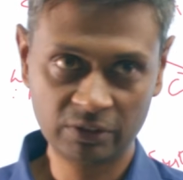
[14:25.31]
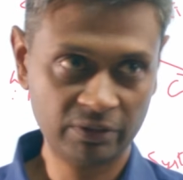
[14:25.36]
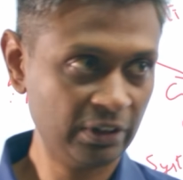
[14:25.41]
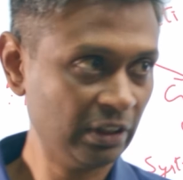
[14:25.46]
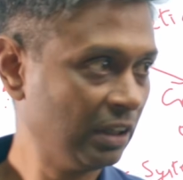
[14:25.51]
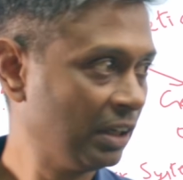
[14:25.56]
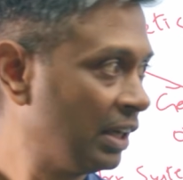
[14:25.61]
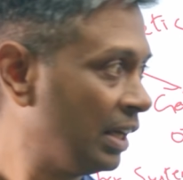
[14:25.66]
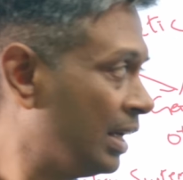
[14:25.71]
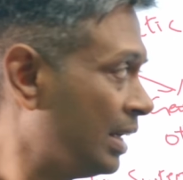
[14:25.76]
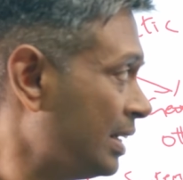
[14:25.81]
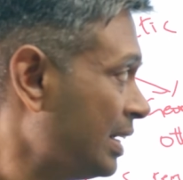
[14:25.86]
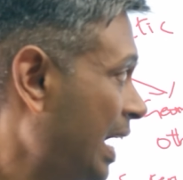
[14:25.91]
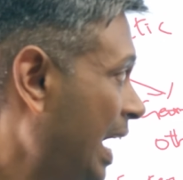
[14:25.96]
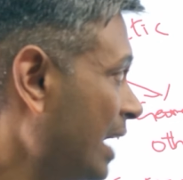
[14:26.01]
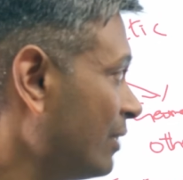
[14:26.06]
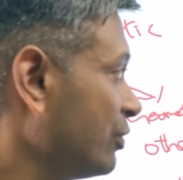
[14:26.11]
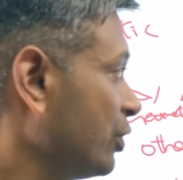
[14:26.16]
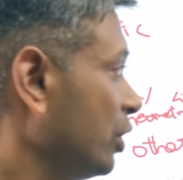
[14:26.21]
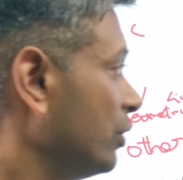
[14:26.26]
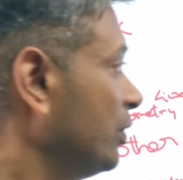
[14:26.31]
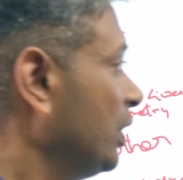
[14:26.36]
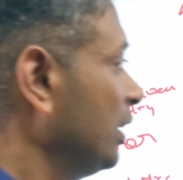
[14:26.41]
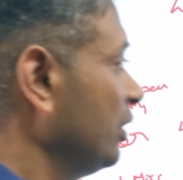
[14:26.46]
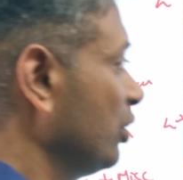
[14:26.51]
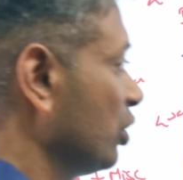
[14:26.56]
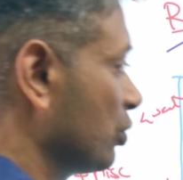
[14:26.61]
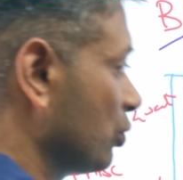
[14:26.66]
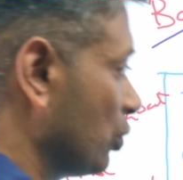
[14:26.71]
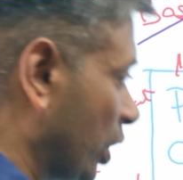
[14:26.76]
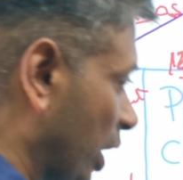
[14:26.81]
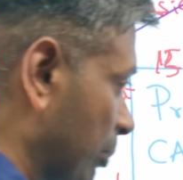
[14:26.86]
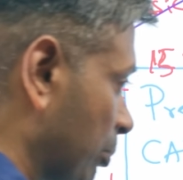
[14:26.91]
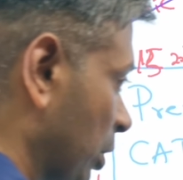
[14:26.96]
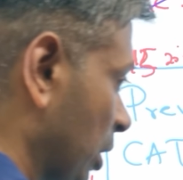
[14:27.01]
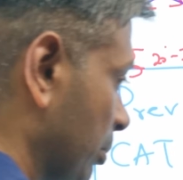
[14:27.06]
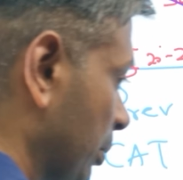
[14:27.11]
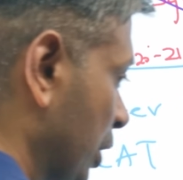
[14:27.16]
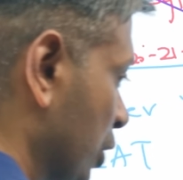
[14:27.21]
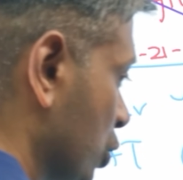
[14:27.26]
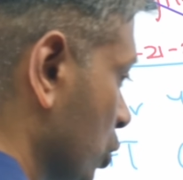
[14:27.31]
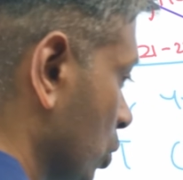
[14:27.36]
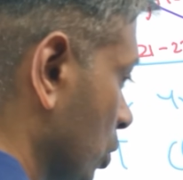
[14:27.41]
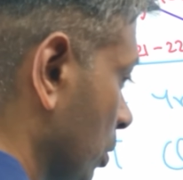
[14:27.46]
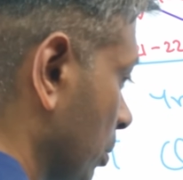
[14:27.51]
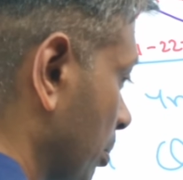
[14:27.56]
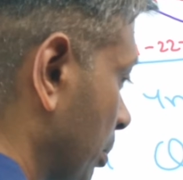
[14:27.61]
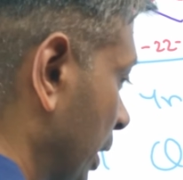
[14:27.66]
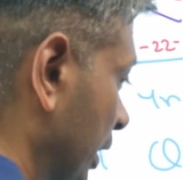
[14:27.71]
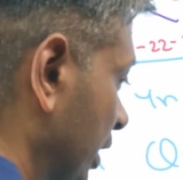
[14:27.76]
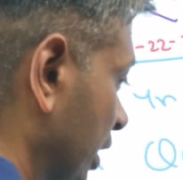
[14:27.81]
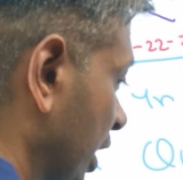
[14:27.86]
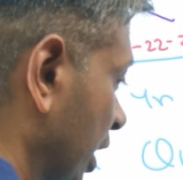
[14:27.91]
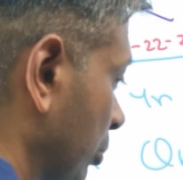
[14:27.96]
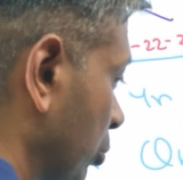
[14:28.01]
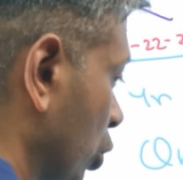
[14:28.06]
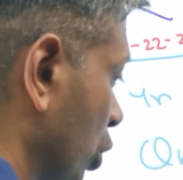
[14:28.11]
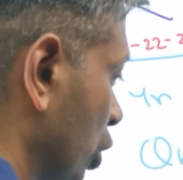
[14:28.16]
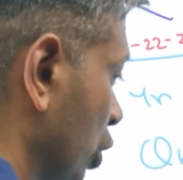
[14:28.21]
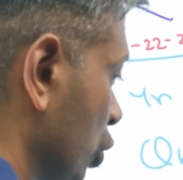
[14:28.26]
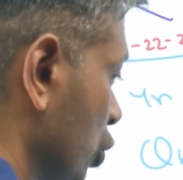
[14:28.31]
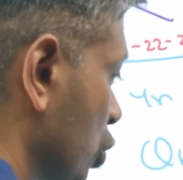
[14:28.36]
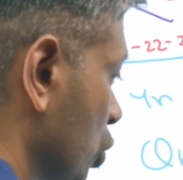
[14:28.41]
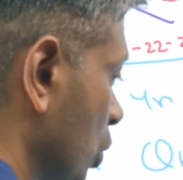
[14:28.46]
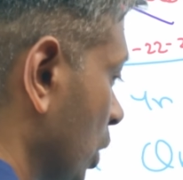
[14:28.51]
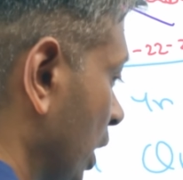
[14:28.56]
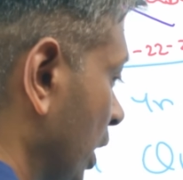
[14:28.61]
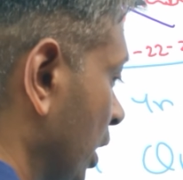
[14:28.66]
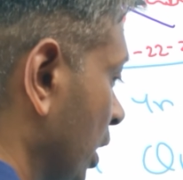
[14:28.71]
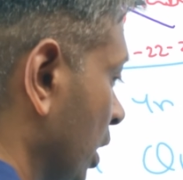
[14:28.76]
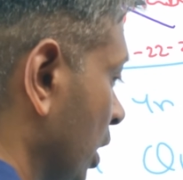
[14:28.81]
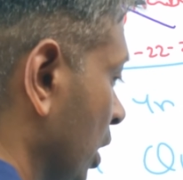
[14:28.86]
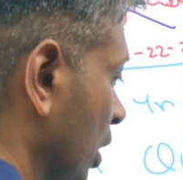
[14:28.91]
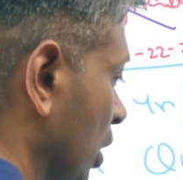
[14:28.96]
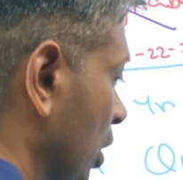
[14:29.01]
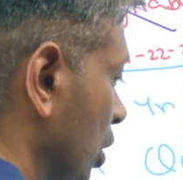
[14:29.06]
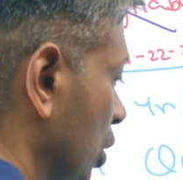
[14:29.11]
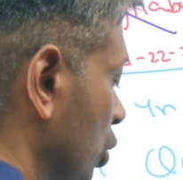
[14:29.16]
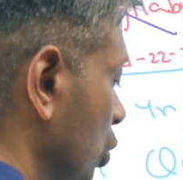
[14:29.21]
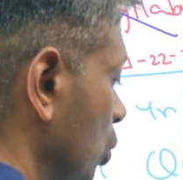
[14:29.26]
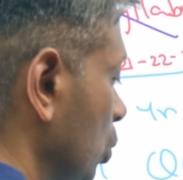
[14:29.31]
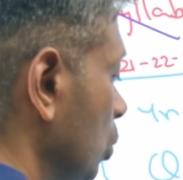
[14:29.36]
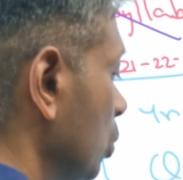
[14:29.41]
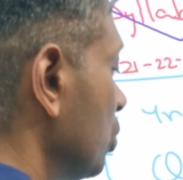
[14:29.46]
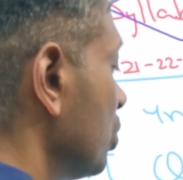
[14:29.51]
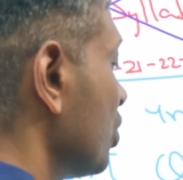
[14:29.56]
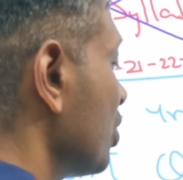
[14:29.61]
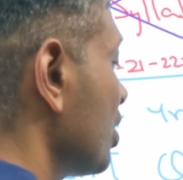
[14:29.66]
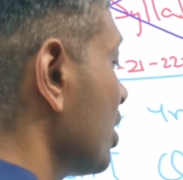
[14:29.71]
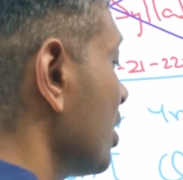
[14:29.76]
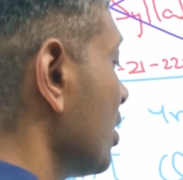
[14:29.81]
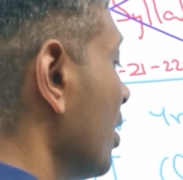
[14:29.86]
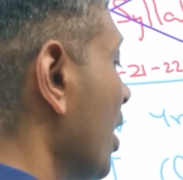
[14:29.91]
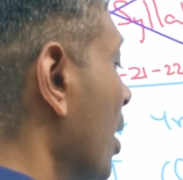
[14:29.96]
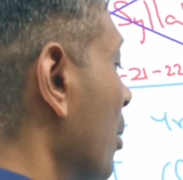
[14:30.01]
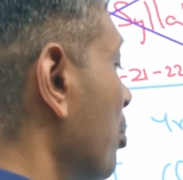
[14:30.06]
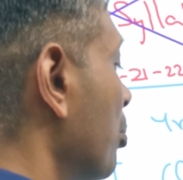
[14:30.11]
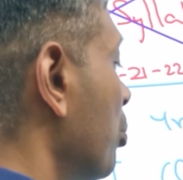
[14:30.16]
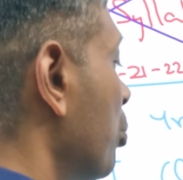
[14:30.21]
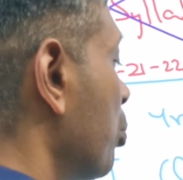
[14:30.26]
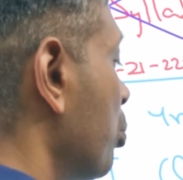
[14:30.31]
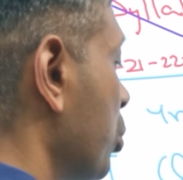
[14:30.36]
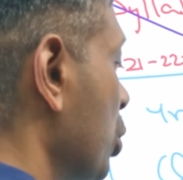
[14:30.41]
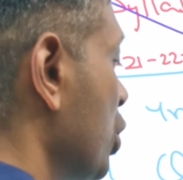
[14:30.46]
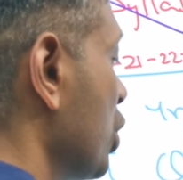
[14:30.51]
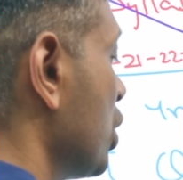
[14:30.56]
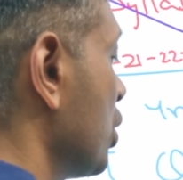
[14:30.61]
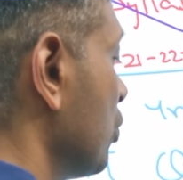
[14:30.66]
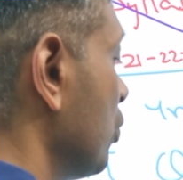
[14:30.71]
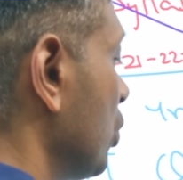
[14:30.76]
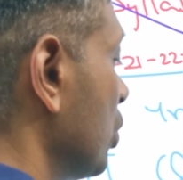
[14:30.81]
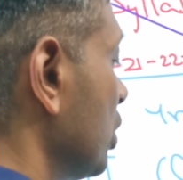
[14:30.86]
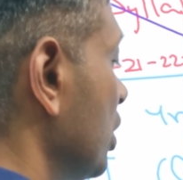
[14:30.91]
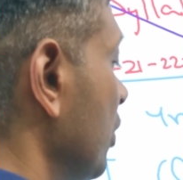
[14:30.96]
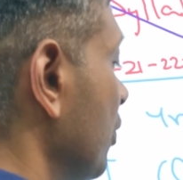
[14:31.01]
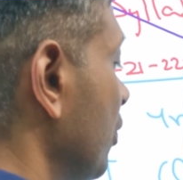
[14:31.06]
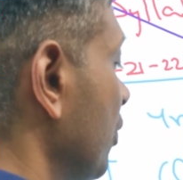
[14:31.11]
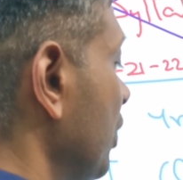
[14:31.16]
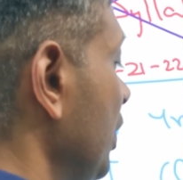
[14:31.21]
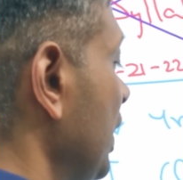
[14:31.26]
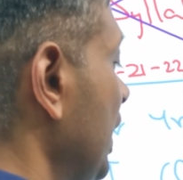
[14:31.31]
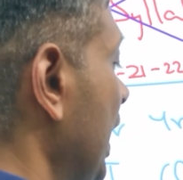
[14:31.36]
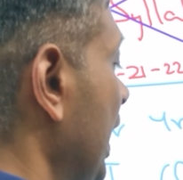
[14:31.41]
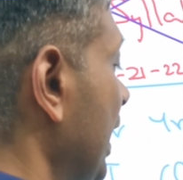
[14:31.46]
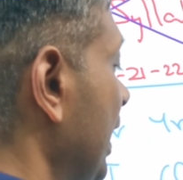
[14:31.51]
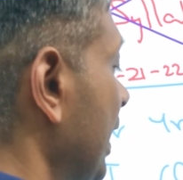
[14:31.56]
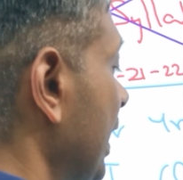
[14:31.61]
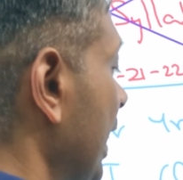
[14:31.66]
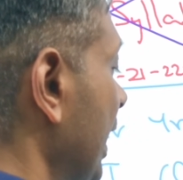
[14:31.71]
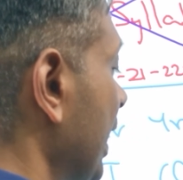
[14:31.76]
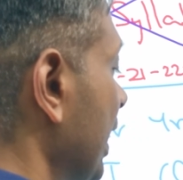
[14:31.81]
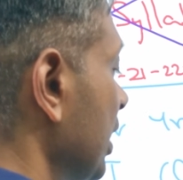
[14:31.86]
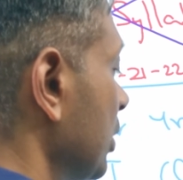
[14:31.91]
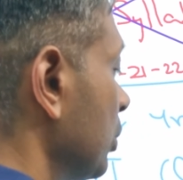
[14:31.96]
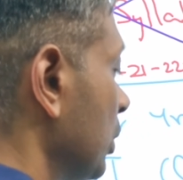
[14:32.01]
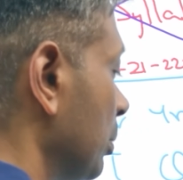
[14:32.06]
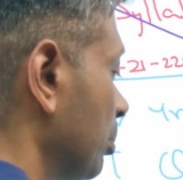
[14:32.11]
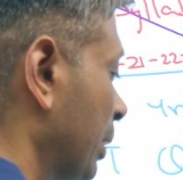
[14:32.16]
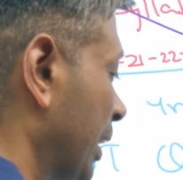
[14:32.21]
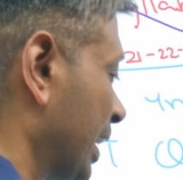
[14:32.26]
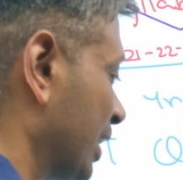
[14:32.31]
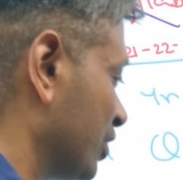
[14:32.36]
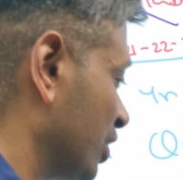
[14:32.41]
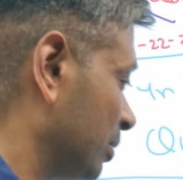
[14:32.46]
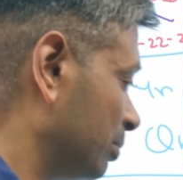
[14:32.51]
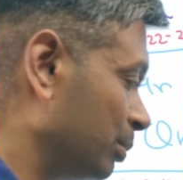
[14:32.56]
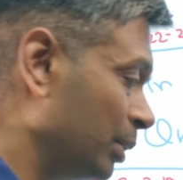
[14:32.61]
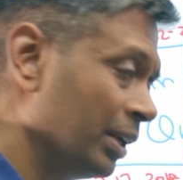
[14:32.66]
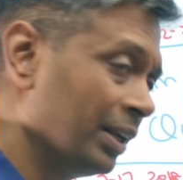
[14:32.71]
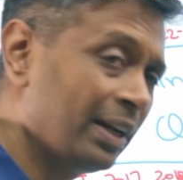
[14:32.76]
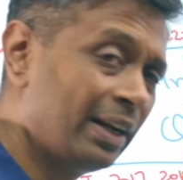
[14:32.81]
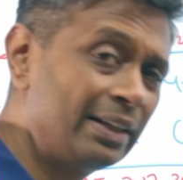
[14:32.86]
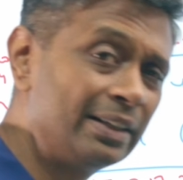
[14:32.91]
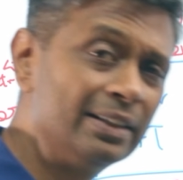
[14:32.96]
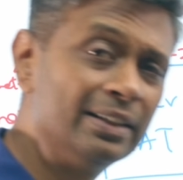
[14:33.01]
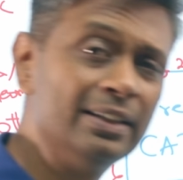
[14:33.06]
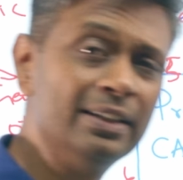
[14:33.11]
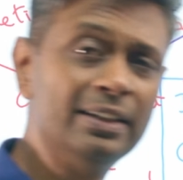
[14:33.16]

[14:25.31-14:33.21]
Right? After you've done this for April, May, June, by the time you're into July, you push for the VA track as well, para jumble and